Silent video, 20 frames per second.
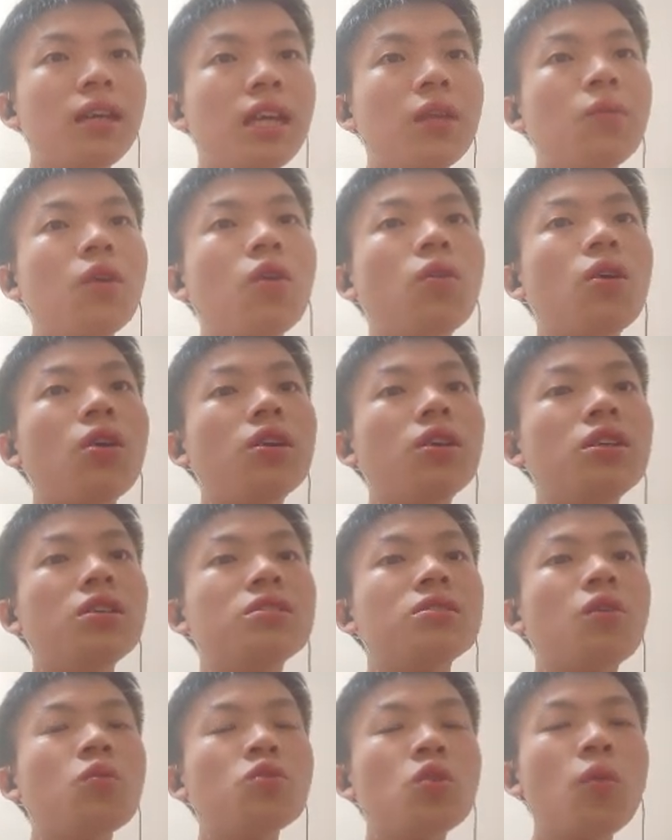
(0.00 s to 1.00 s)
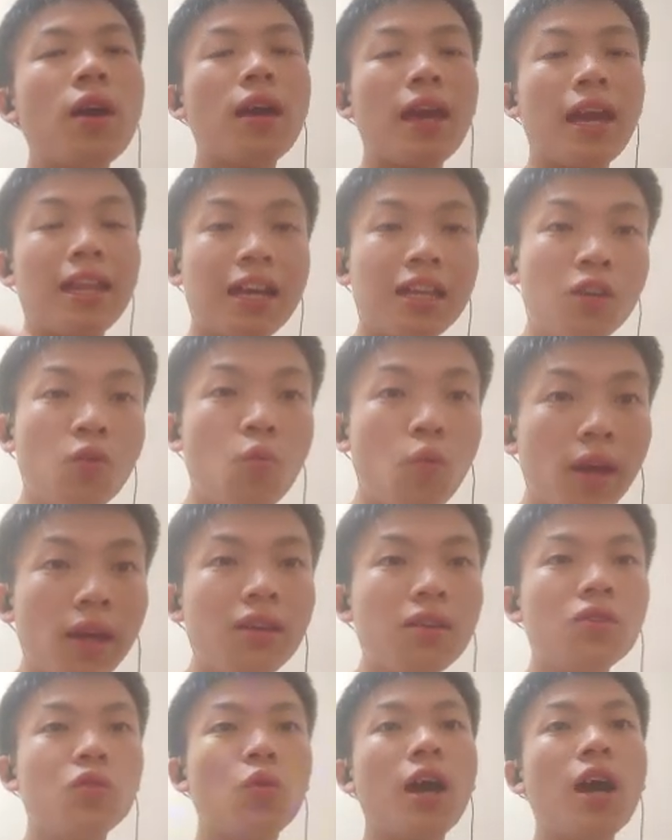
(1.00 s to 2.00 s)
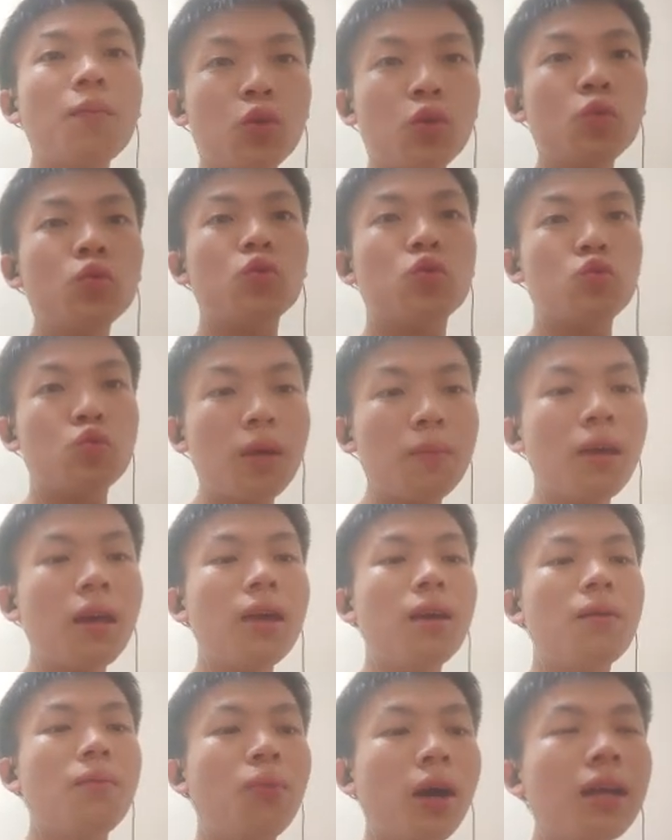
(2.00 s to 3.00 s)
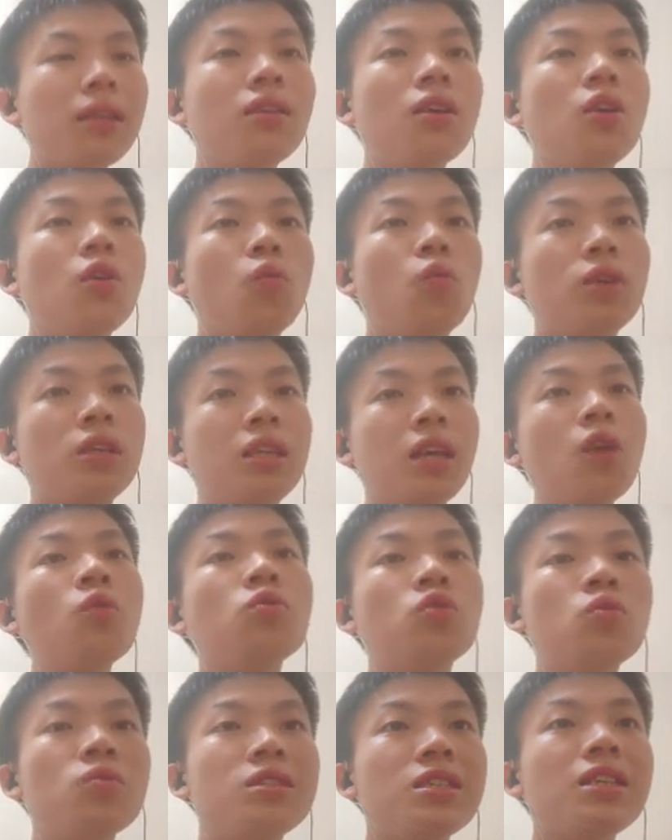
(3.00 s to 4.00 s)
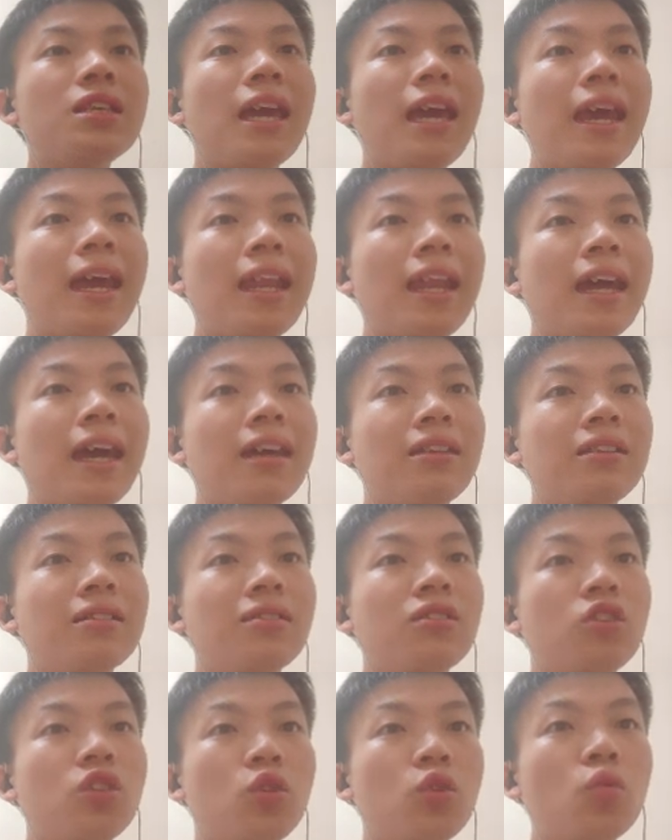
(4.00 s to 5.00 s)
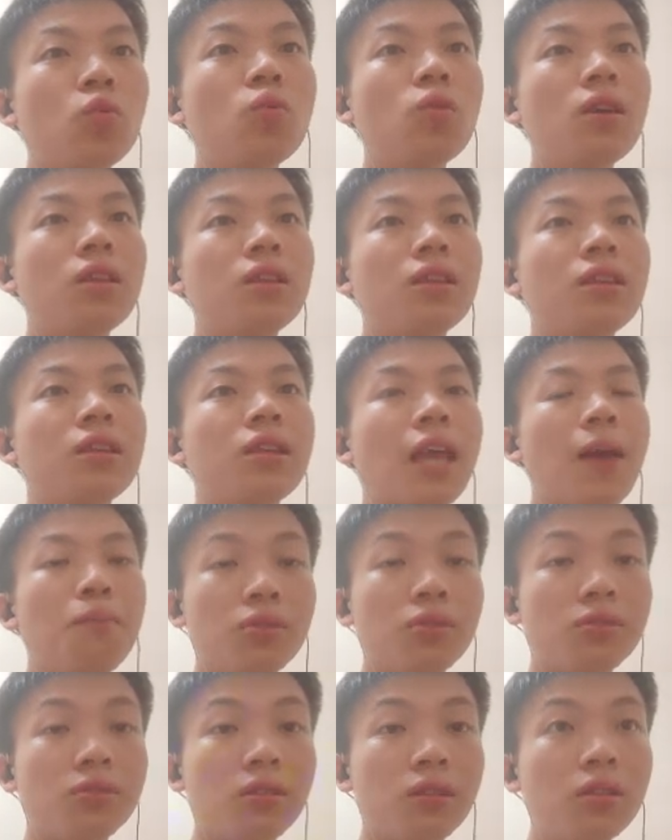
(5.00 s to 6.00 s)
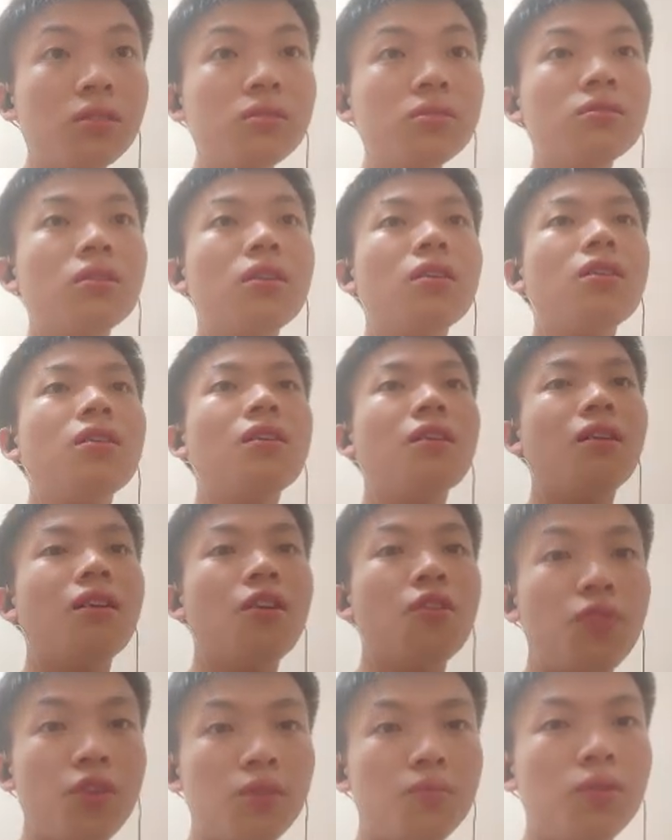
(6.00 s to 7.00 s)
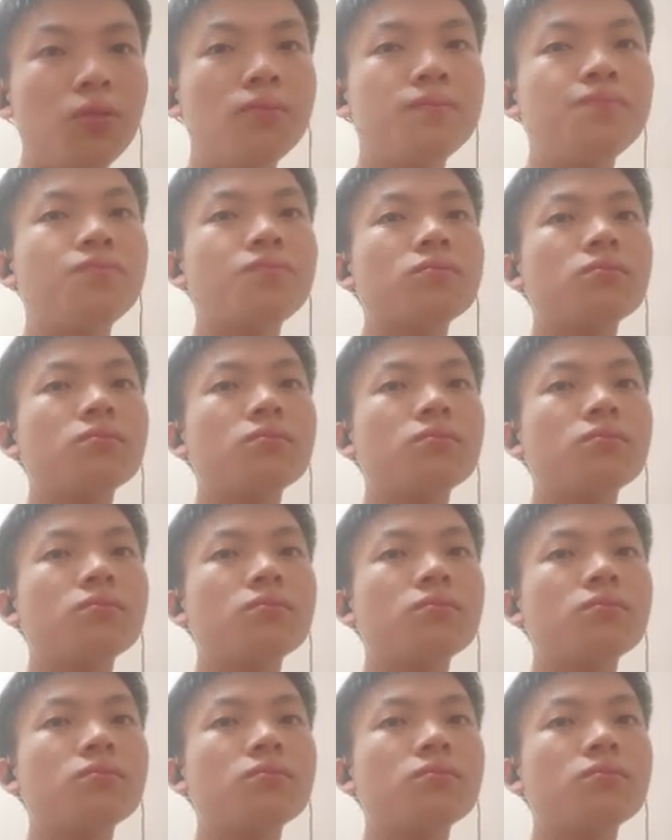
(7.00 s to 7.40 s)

It is also another way to help you to swap, but without using another new temporal variable.